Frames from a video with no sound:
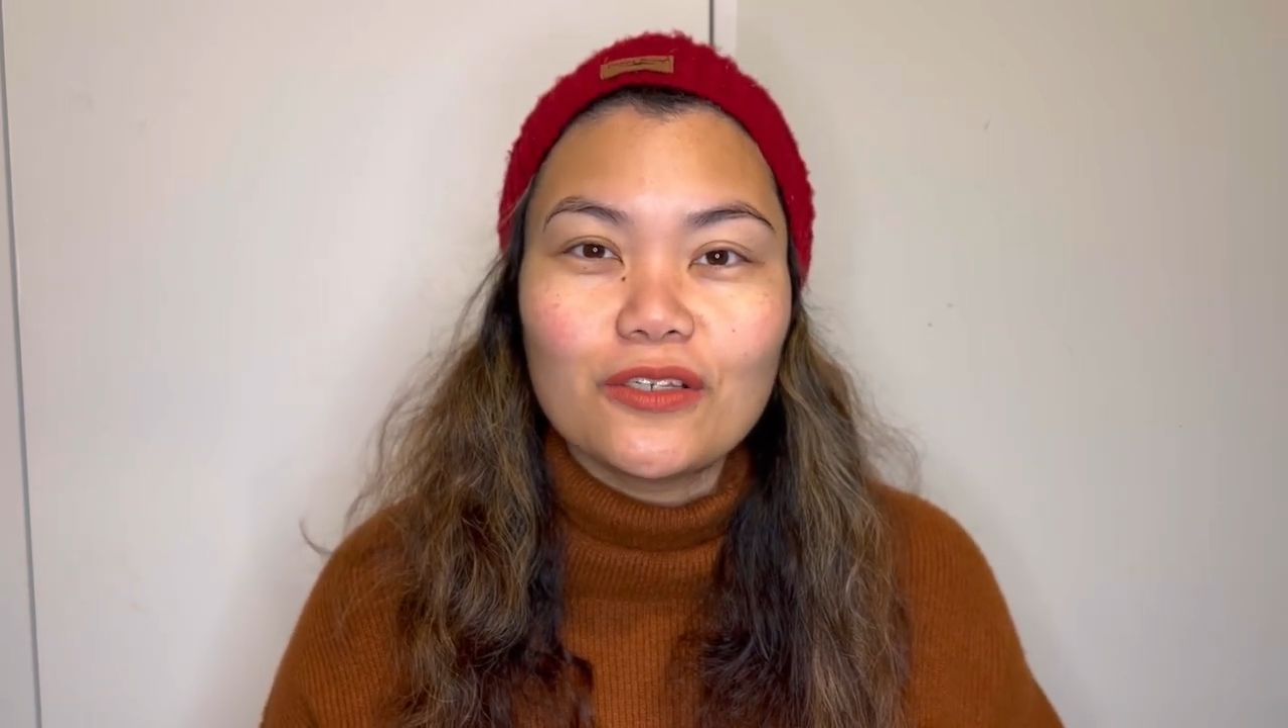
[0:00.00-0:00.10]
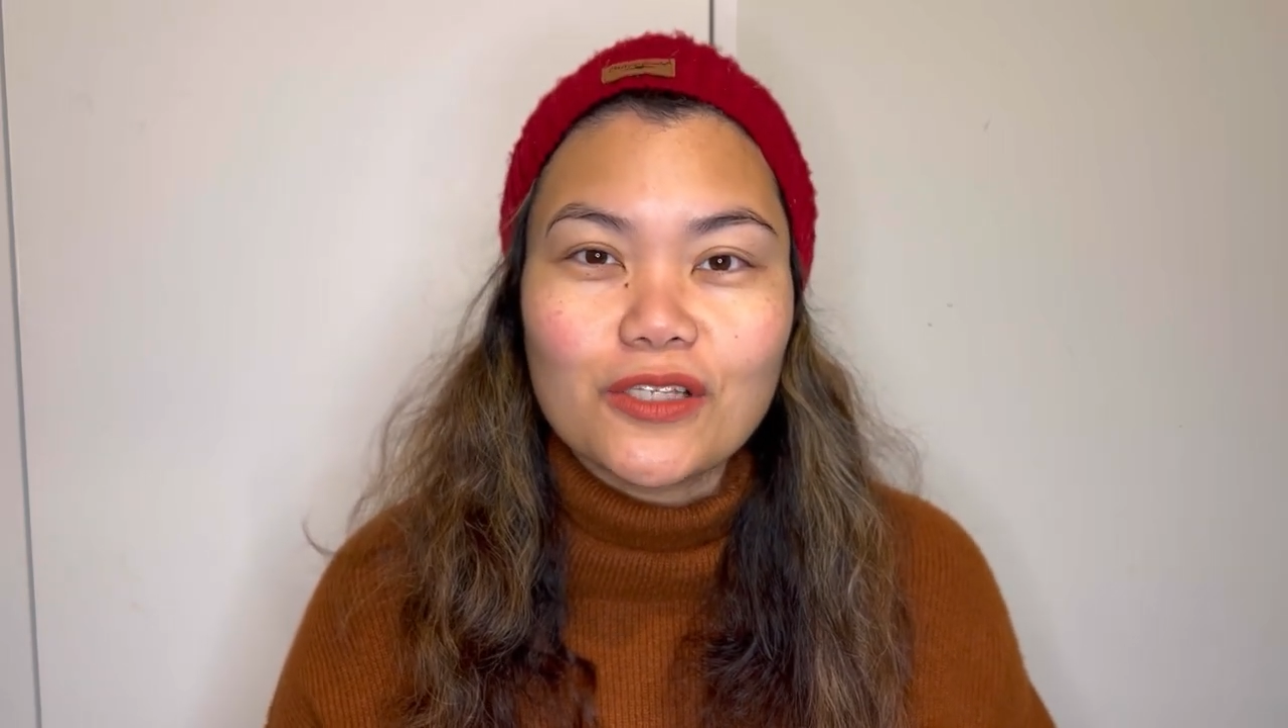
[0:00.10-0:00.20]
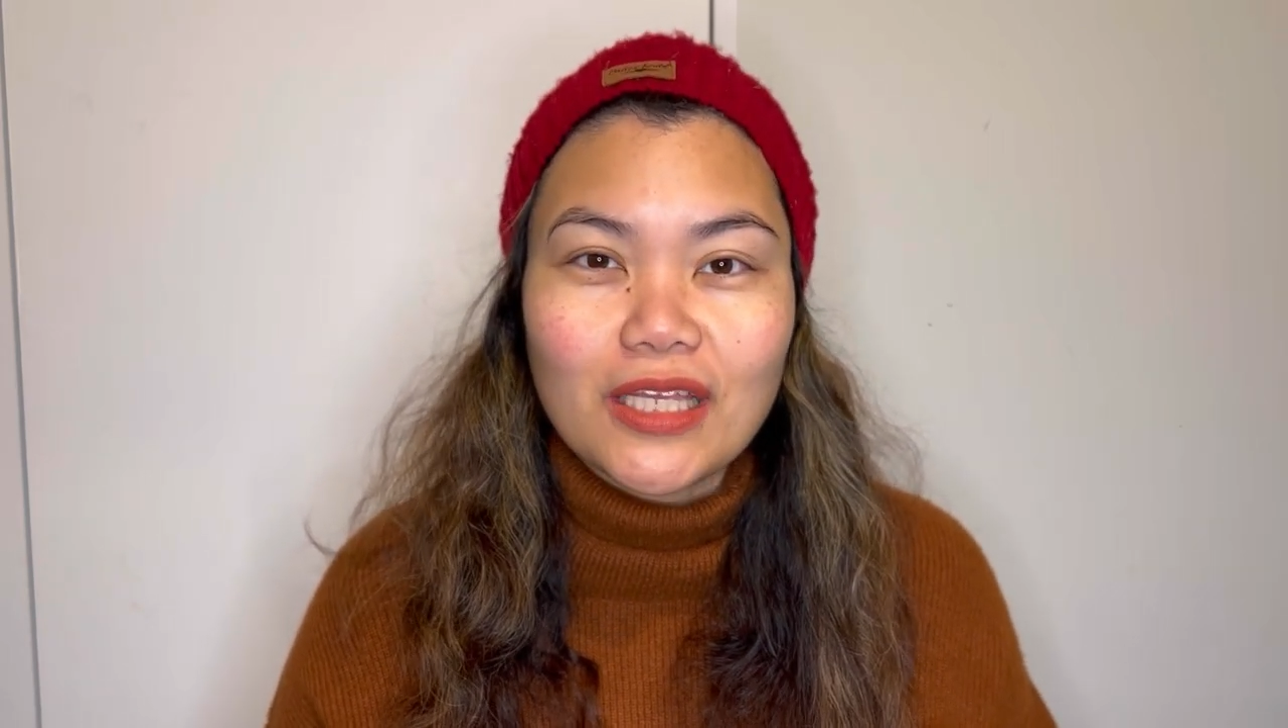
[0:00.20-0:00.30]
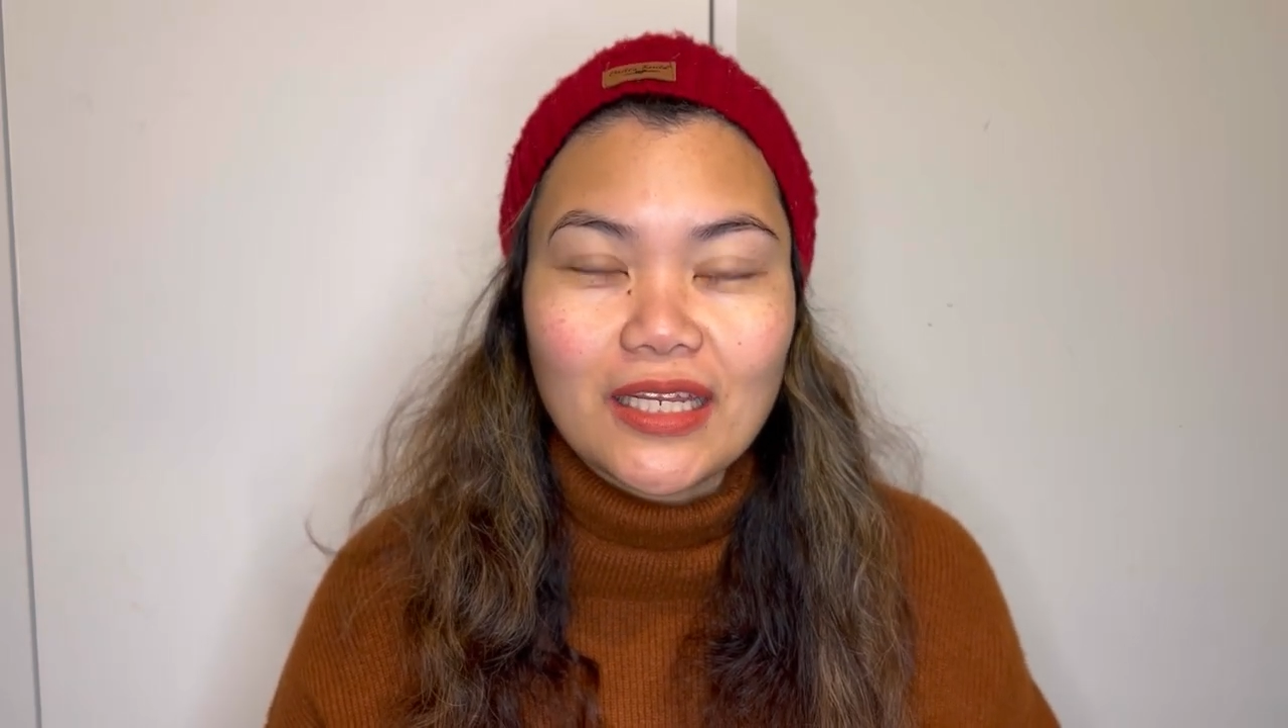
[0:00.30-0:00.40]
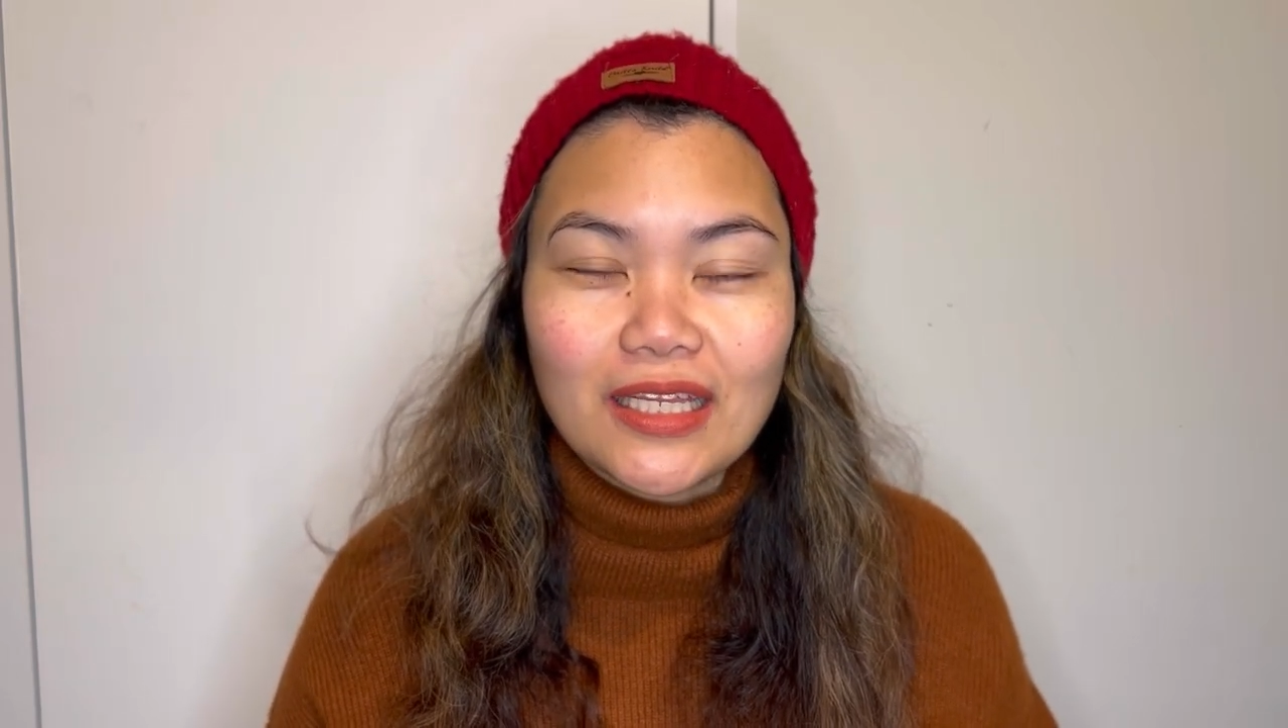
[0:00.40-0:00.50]

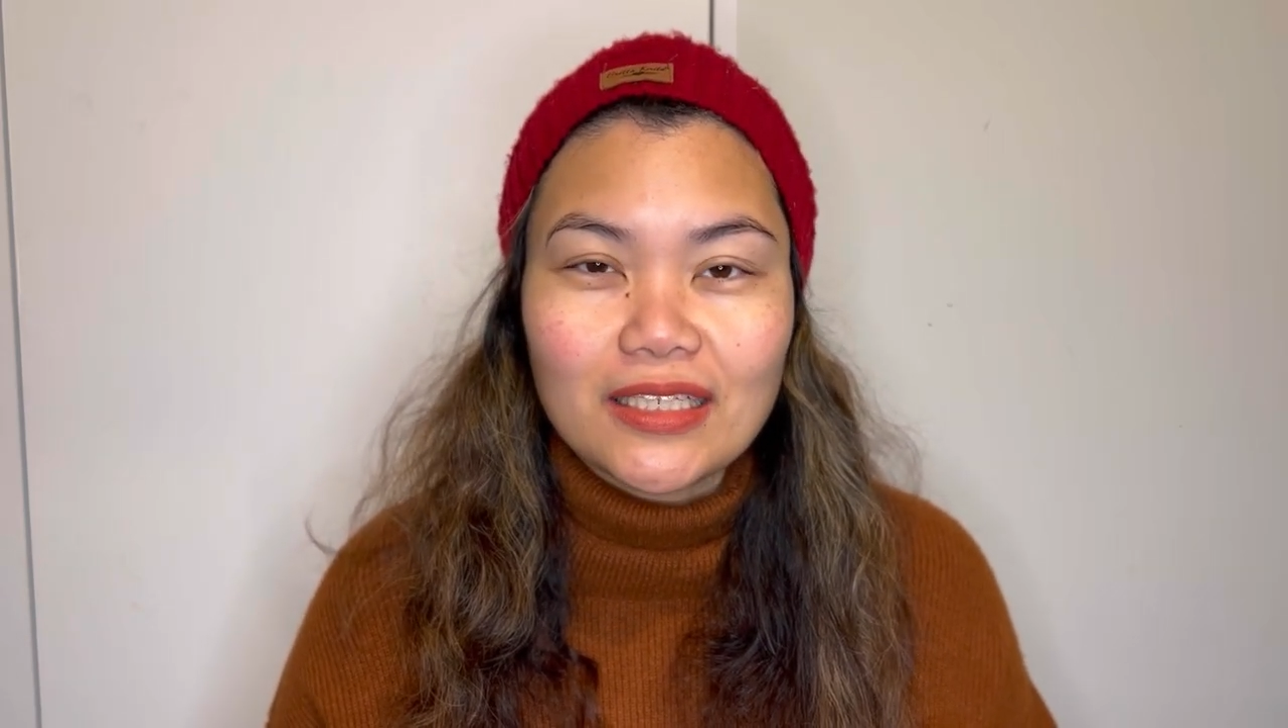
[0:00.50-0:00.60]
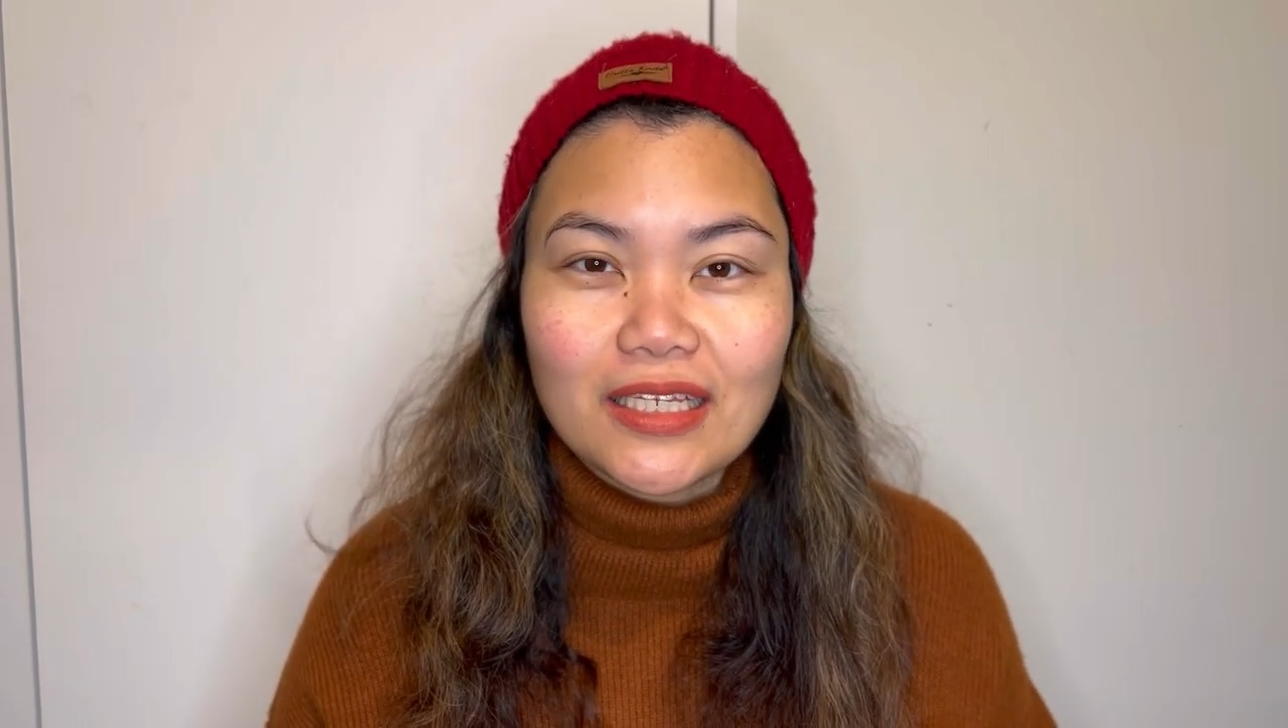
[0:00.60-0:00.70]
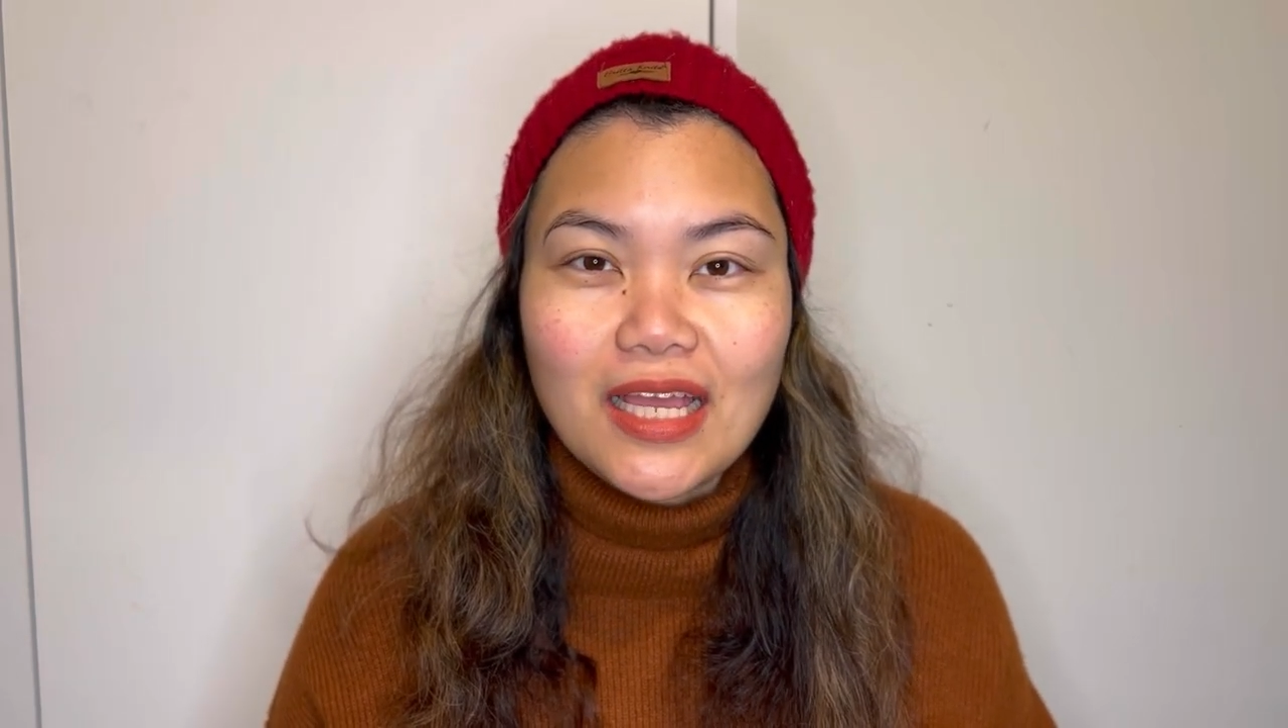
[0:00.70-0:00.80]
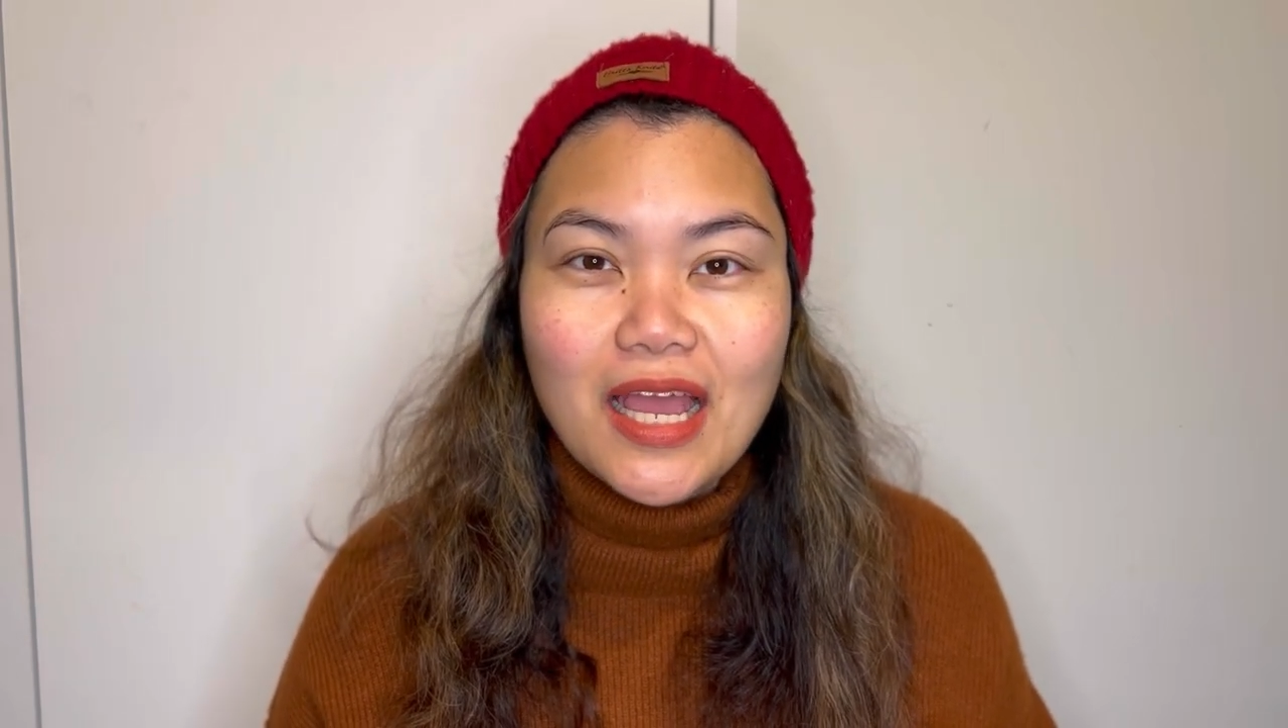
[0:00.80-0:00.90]
Zealand